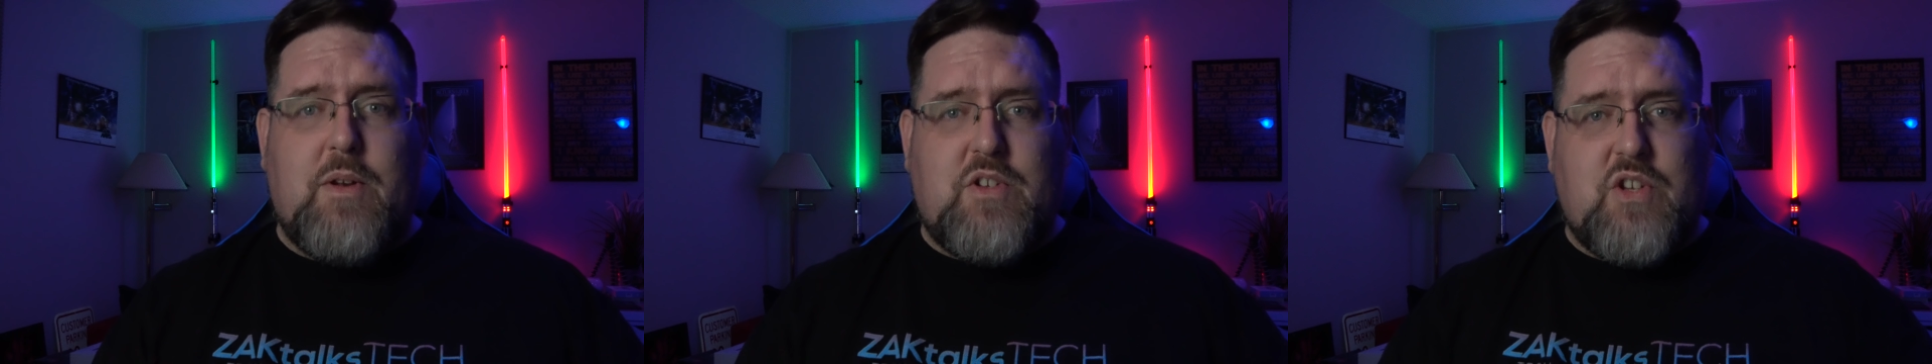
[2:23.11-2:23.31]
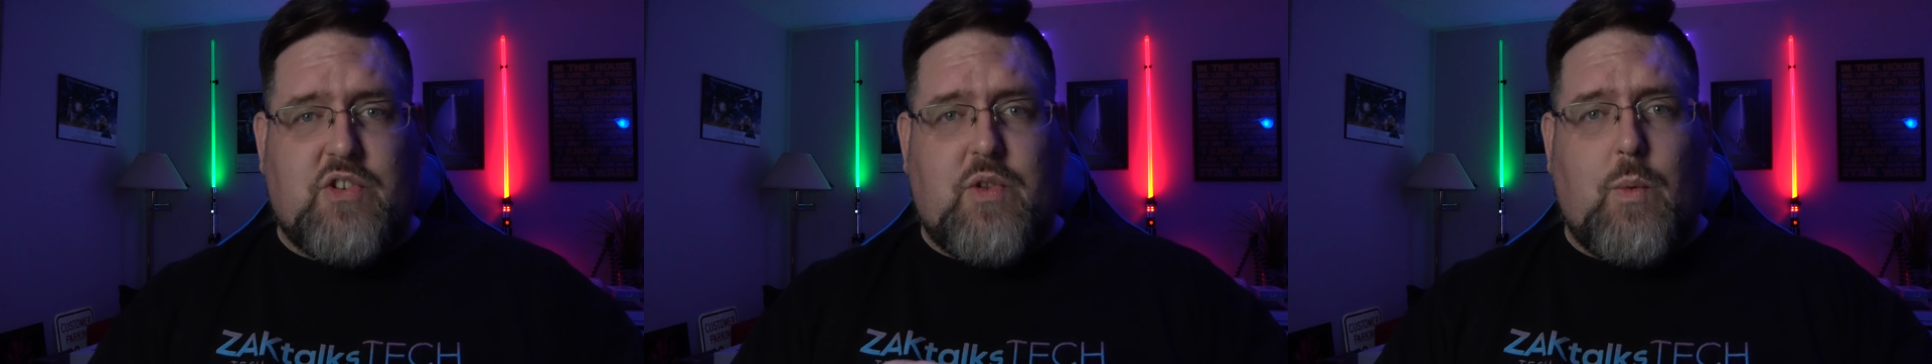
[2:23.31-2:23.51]

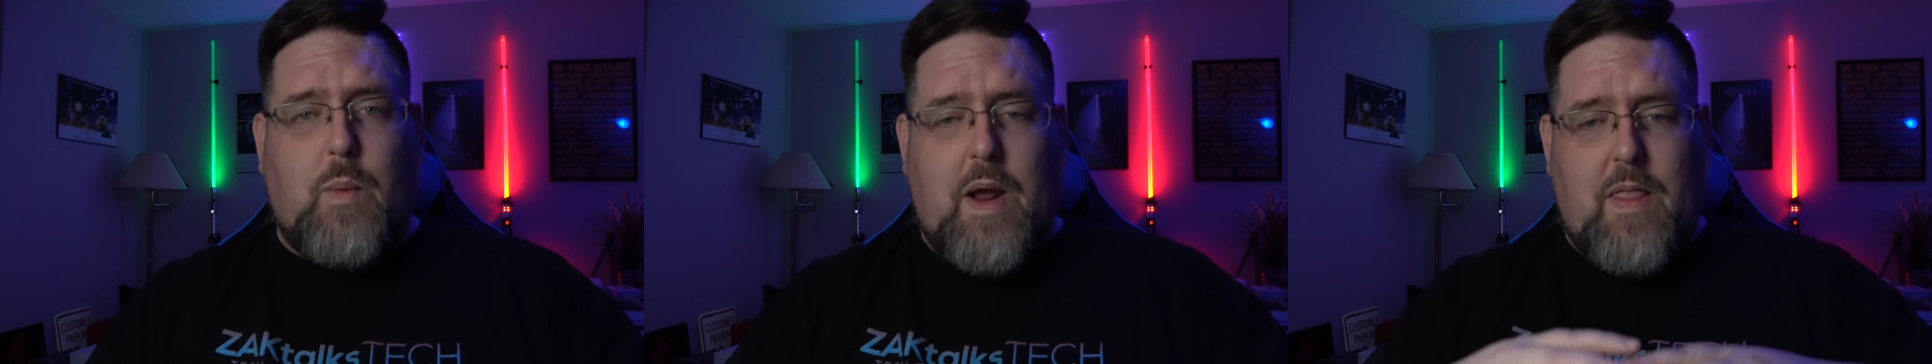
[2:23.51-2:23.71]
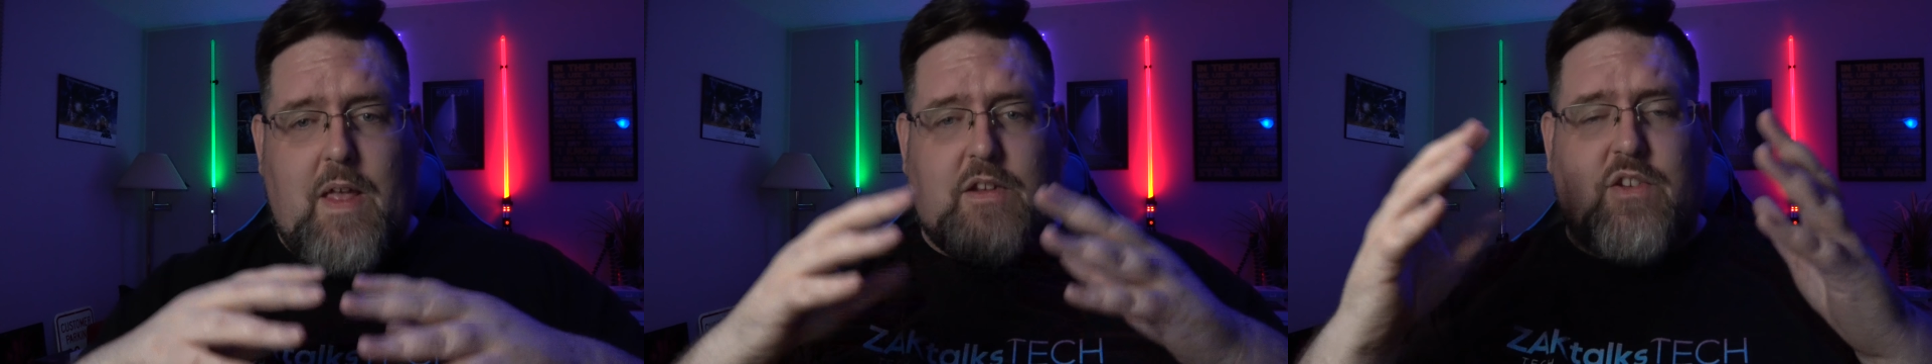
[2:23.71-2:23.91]
It's just the
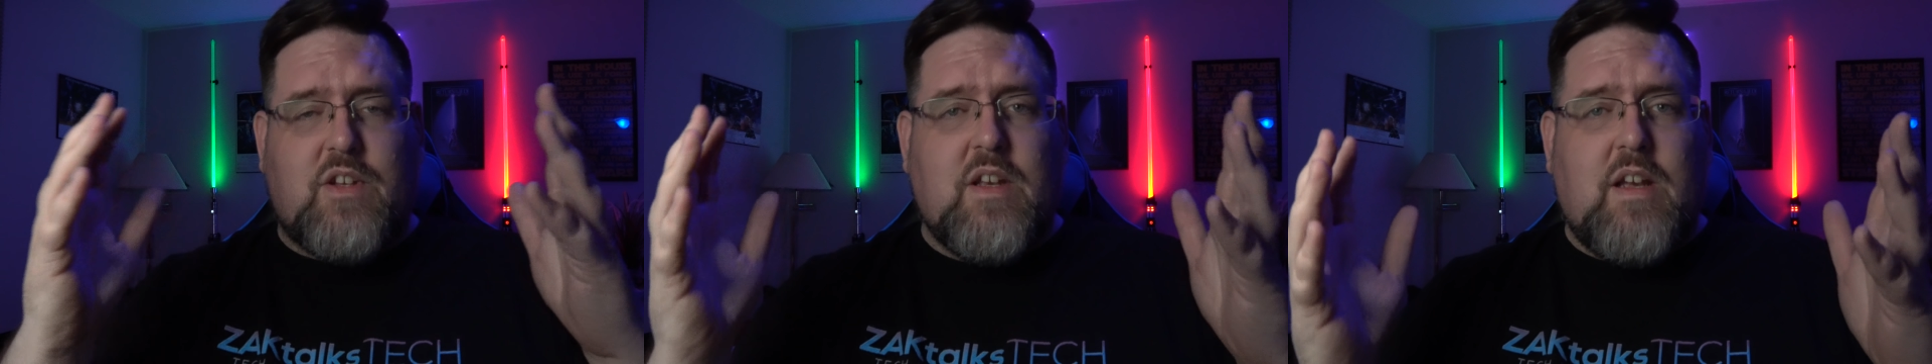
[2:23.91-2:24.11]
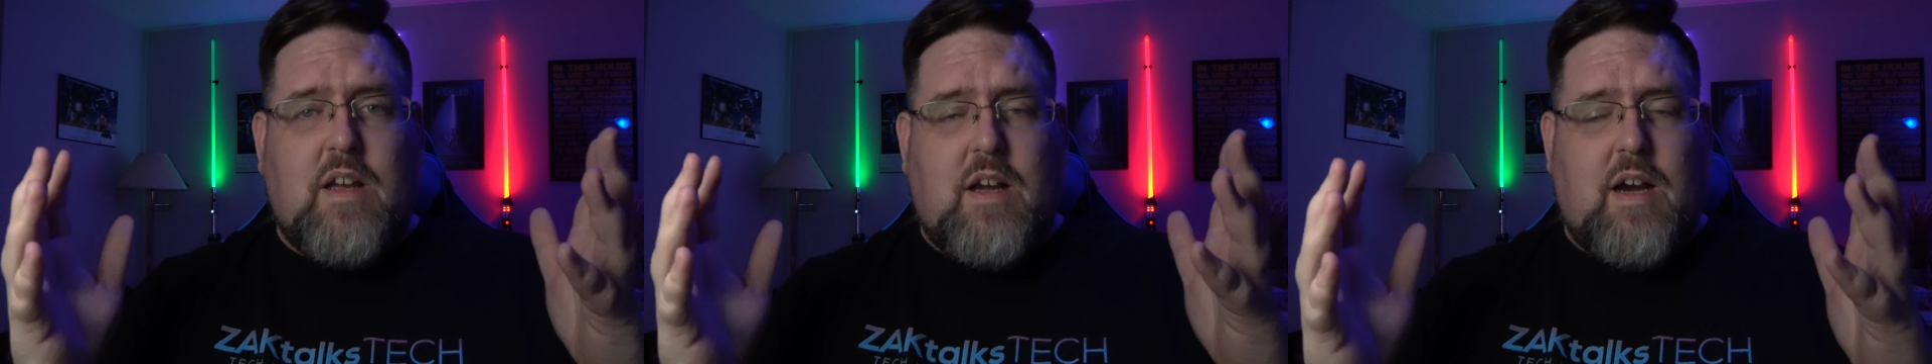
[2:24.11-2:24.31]
way that
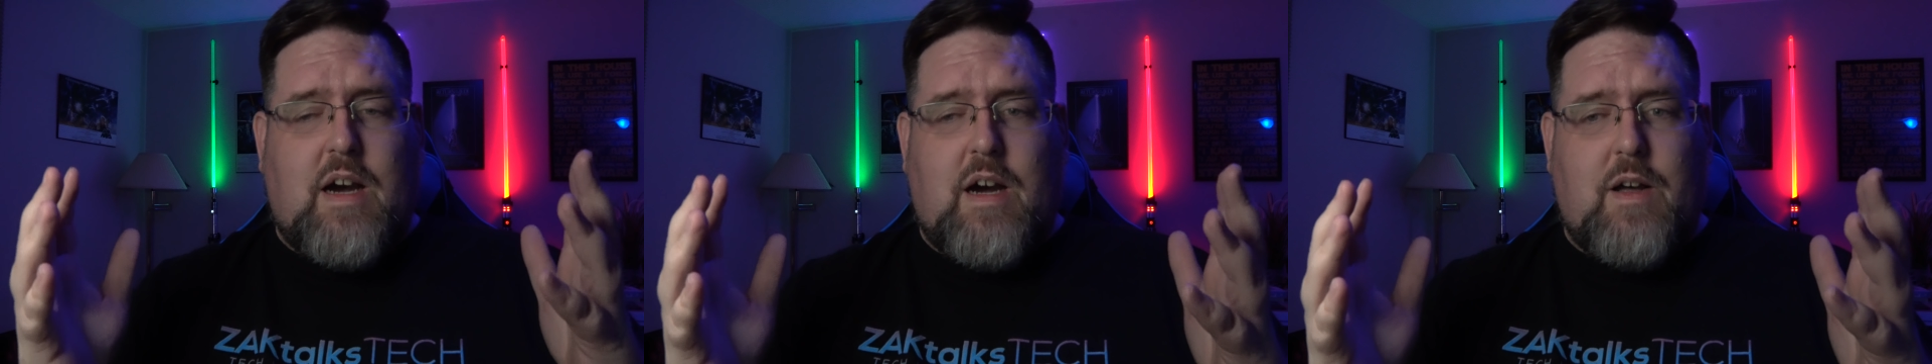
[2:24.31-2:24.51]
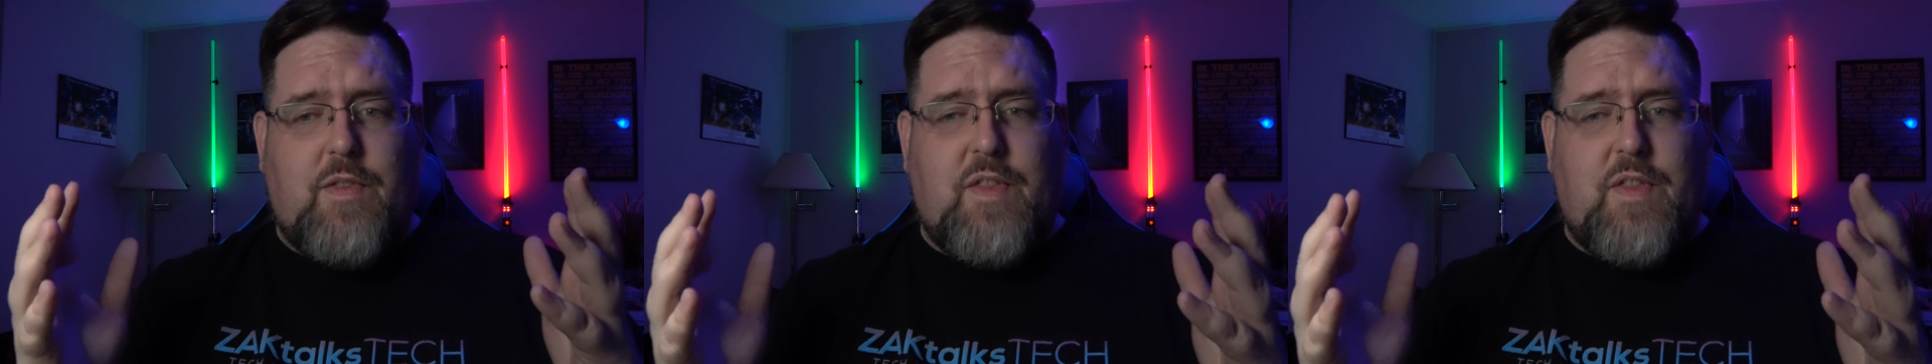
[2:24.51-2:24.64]
uh,